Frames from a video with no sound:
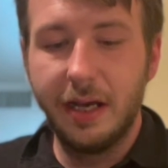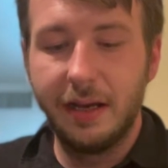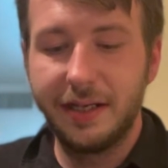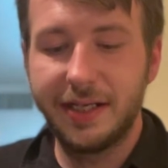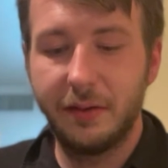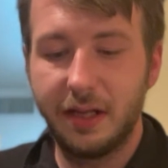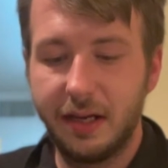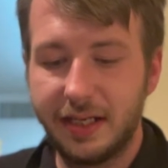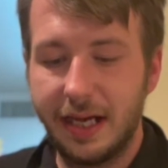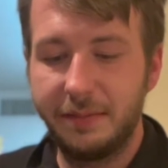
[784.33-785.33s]
So a lot
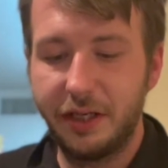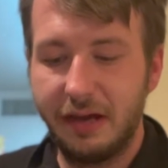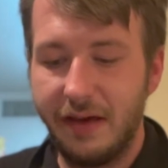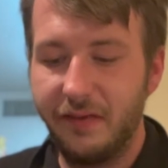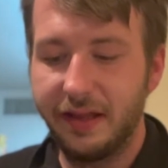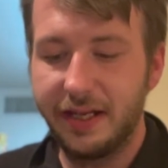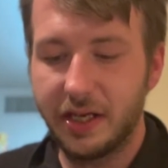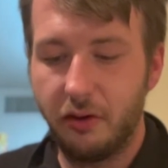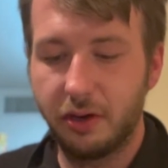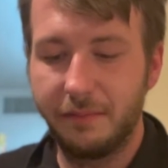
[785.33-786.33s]
of times you have like these
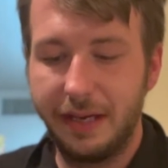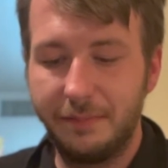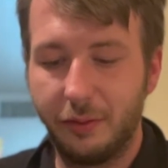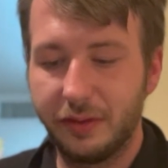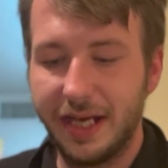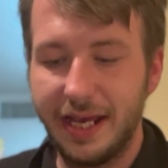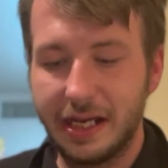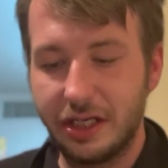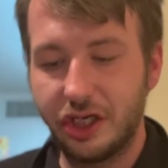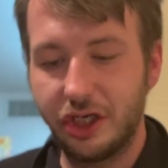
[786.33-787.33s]
older people
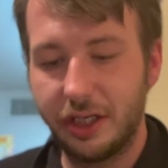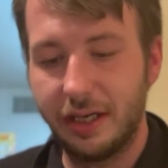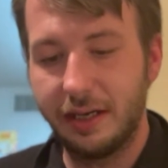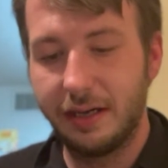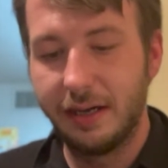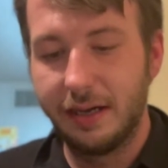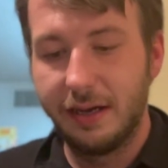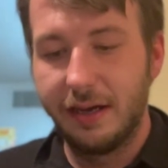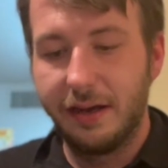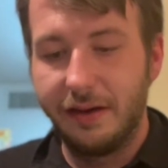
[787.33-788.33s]
taking shit
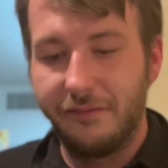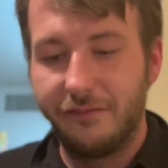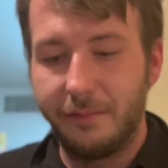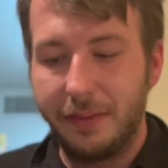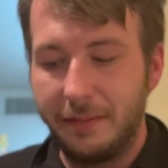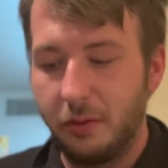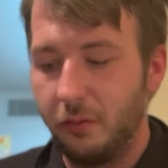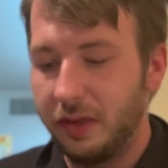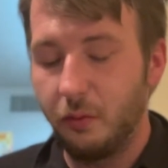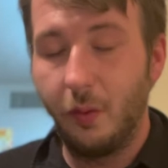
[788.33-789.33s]
from people
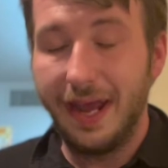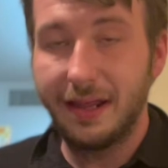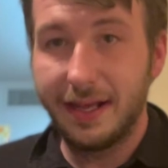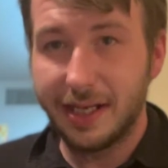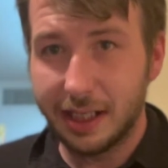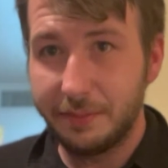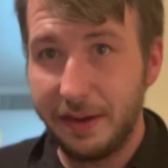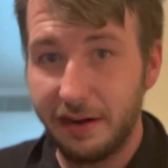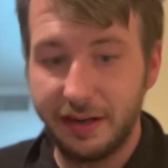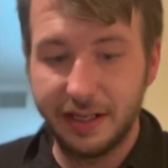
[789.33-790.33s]
with way less
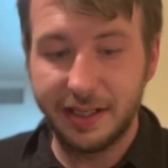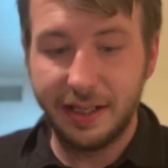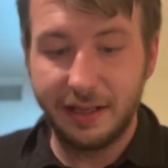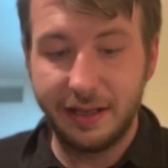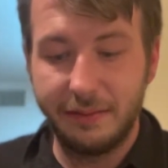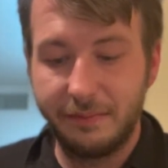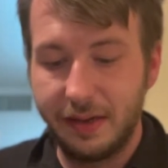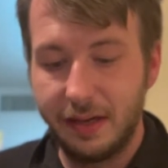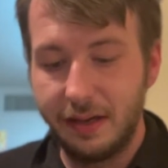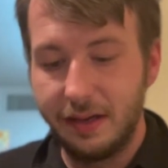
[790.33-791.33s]
experience than them,
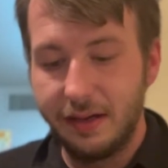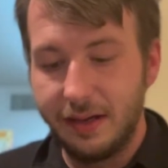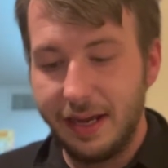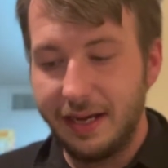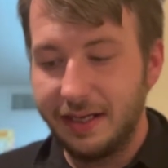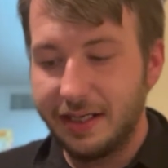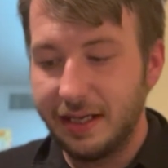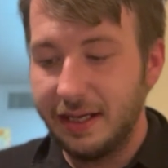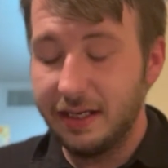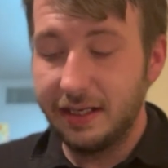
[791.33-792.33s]
and it's
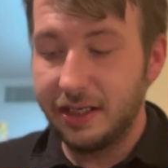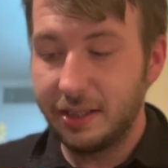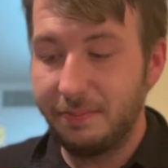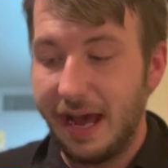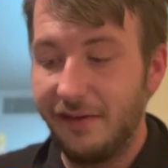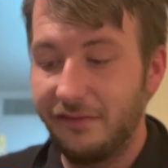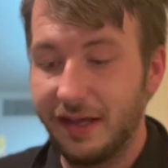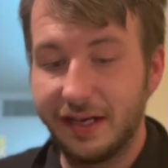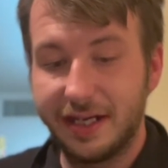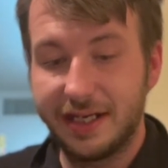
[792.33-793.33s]
just
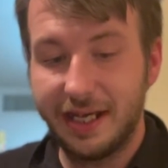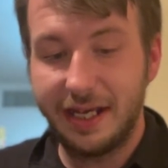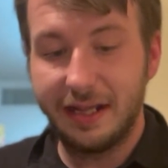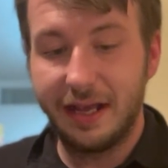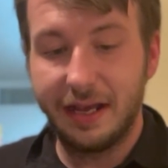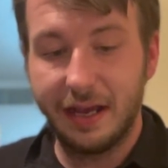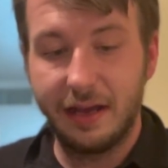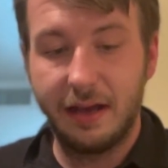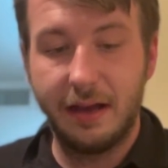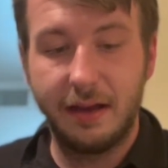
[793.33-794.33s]
baffling to see, like,
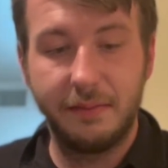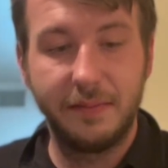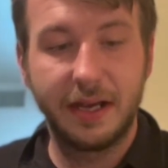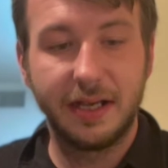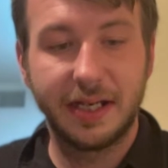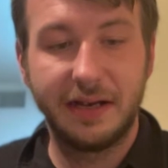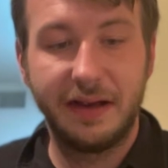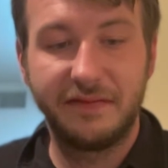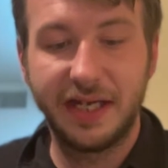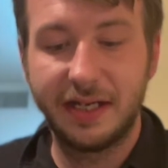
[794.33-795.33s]
because
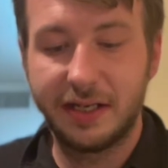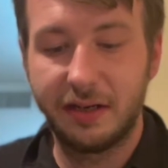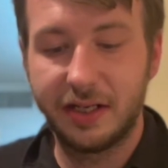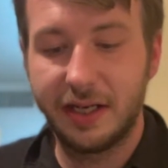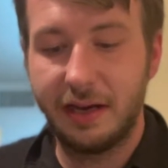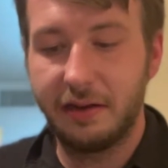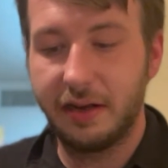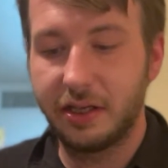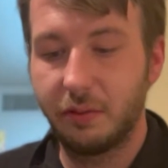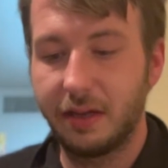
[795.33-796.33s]
I've seen certain
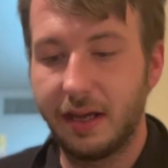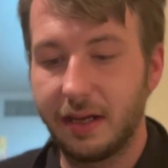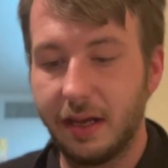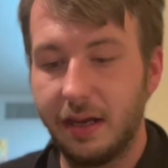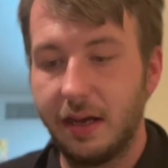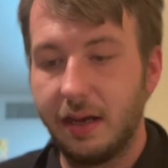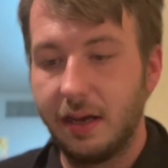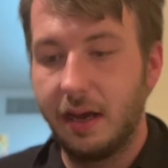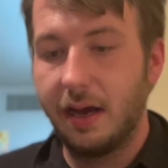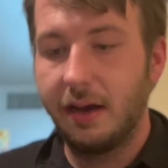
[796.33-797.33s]
scenarios where, like,
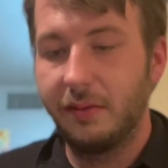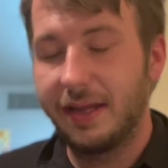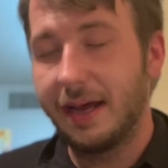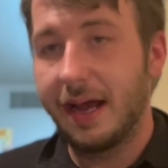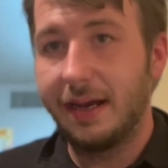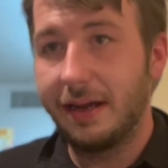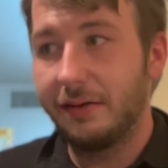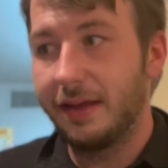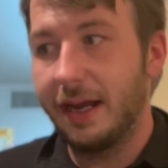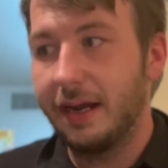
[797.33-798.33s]
with that guy
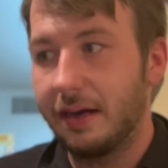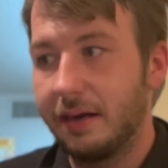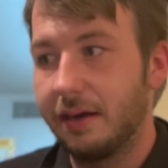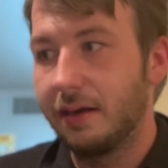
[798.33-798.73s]
down there,